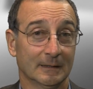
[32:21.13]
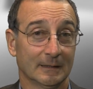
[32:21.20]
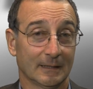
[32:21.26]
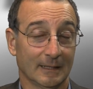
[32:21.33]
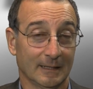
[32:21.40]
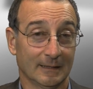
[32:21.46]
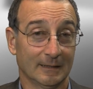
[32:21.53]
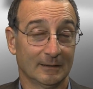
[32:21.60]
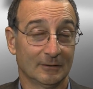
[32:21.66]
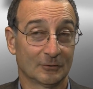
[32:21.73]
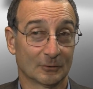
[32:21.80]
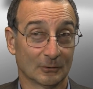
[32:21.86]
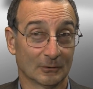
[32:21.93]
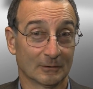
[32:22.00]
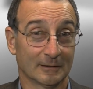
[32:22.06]
And it's
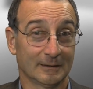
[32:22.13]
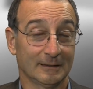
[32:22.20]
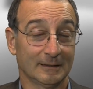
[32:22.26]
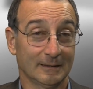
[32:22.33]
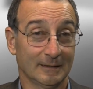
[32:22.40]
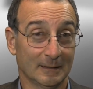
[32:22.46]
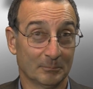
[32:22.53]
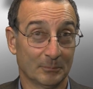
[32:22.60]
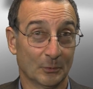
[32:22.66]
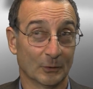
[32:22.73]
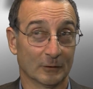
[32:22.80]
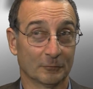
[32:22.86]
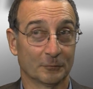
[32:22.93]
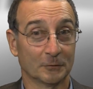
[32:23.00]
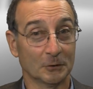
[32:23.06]
certainly important
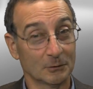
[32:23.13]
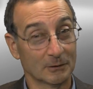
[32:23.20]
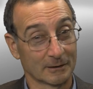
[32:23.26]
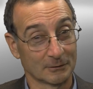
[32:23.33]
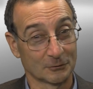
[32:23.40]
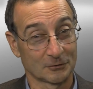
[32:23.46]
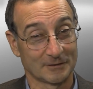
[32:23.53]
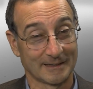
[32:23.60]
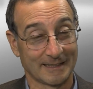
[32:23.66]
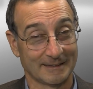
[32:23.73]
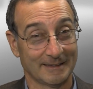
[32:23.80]
for you to understand